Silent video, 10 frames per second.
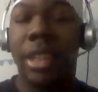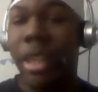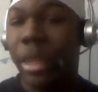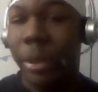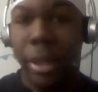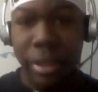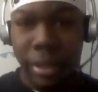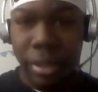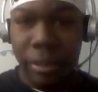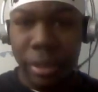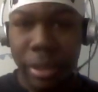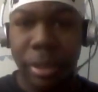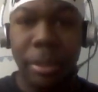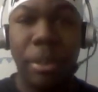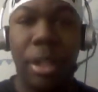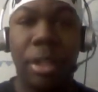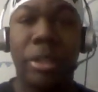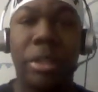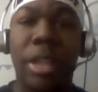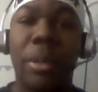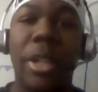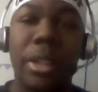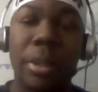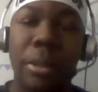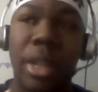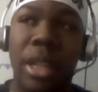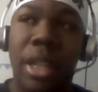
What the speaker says: anime is a given, but also try to watch some